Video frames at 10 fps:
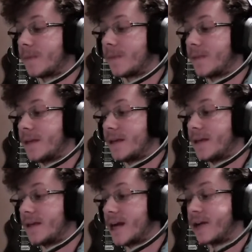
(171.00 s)

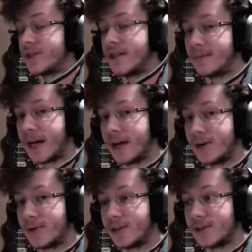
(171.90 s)
the HDMI
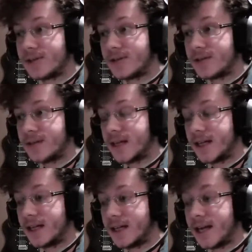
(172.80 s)
cords
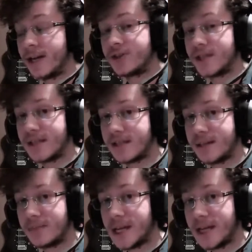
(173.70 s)

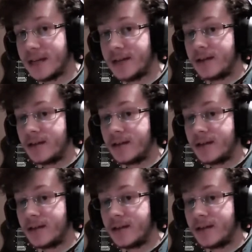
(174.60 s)
HDCP,